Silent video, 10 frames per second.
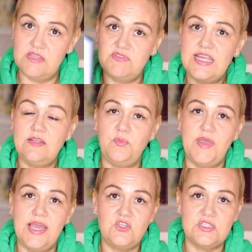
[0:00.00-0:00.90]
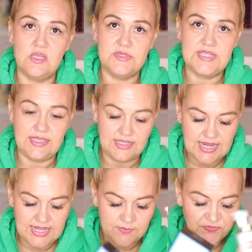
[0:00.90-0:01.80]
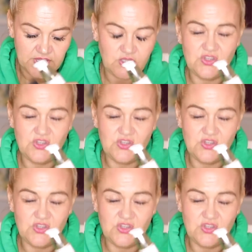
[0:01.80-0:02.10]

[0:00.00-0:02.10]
So they've taken the pH as low as they can get it.